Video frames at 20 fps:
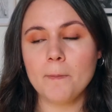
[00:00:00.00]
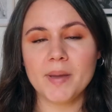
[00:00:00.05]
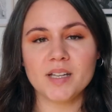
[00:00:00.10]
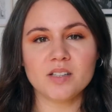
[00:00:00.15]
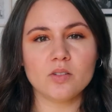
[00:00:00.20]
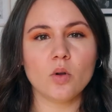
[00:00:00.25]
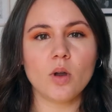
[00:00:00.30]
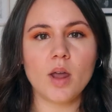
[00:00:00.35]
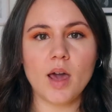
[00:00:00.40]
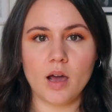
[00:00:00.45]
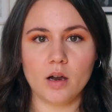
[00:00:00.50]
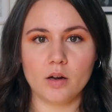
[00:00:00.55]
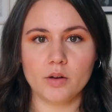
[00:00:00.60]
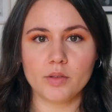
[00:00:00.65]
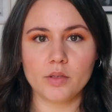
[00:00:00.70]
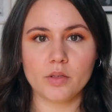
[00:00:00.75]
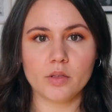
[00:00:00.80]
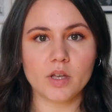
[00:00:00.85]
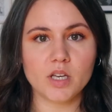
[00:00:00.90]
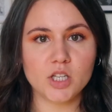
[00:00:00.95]
mental
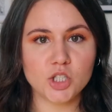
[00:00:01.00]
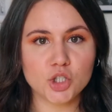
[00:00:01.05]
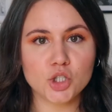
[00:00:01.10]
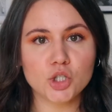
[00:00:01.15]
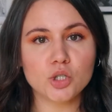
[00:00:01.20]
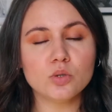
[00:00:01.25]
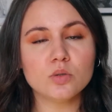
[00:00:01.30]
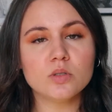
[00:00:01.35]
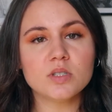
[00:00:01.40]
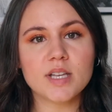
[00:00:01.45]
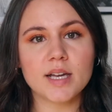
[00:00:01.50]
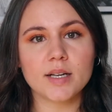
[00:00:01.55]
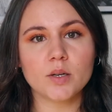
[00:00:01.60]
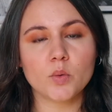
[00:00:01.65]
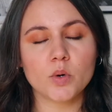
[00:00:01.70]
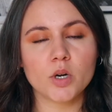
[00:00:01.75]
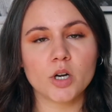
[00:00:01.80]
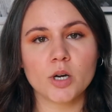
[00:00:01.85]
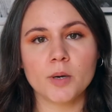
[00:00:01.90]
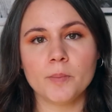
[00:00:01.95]
health issues
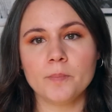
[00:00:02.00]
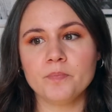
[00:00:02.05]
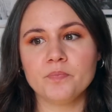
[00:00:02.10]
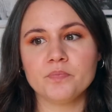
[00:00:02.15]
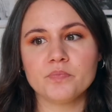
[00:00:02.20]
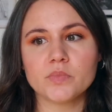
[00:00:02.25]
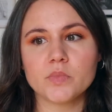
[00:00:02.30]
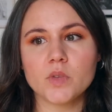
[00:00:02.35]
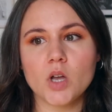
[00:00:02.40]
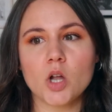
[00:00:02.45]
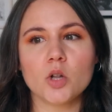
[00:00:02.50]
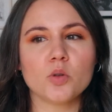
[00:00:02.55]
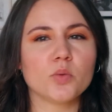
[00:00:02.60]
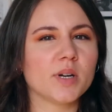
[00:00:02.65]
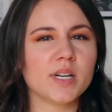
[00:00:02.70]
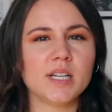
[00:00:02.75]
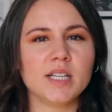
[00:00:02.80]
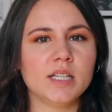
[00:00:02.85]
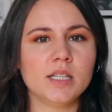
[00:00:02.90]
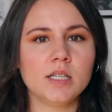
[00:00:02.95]
that were
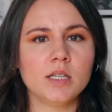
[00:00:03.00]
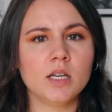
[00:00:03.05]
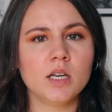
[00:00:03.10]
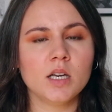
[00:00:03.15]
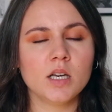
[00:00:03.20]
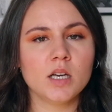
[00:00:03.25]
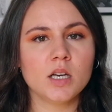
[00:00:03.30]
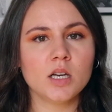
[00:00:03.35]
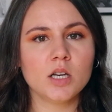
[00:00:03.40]
already